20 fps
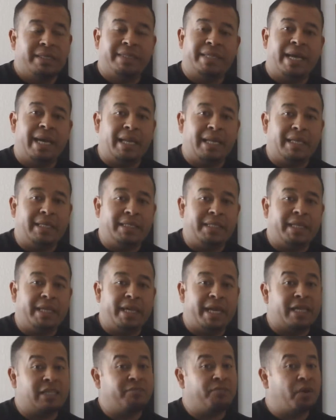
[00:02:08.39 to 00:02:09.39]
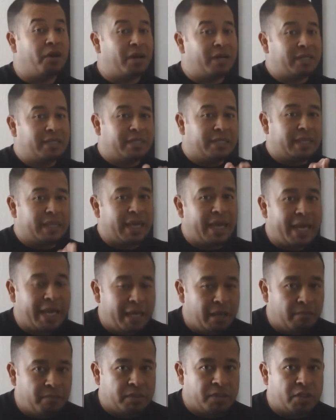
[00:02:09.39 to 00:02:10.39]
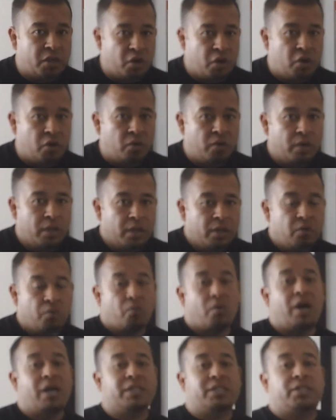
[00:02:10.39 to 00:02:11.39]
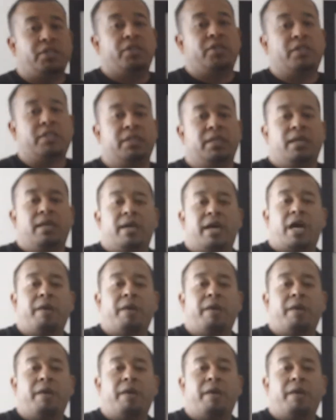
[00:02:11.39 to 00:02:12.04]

talented, as far as names go, rosters.